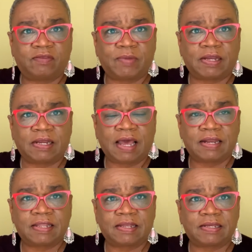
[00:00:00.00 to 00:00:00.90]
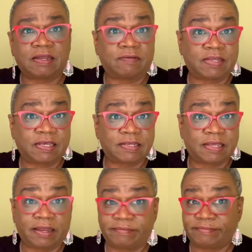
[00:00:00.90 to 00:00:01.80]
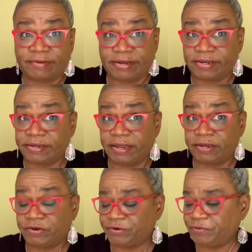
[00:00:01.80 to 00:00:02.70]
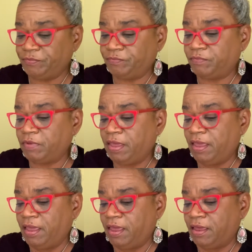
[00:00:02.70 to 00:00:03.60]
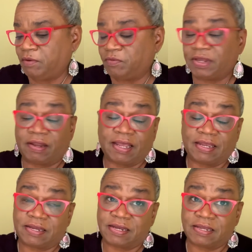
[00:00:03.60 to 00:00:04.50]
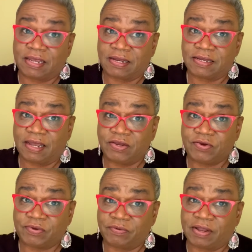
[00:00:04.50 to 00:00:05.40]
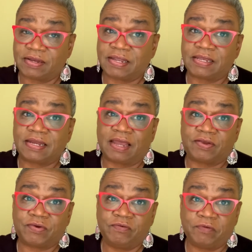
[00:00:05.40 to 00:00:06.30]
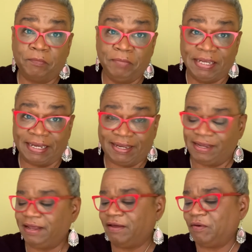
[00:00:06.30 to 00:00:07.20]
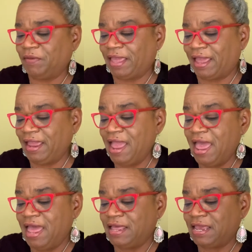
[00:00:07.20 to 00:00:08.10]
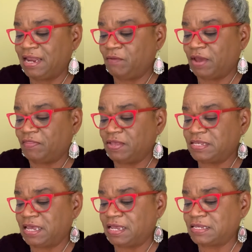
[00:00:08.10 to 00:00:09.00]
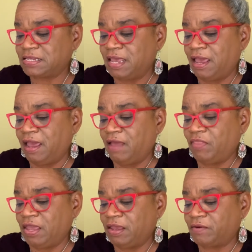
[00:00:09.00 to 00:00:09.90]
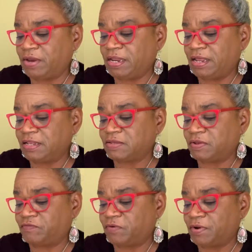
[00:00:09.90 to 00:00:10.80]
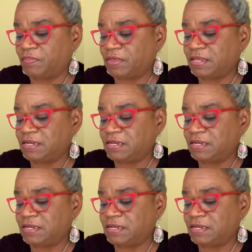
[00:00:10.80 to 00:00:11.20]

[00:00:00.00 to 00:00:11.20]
but a lot of that stuff says that, and it's not true. Well, I shouldn't say it's not true. I say it's not true for me. Okay. Anyway, this says the ingredients for this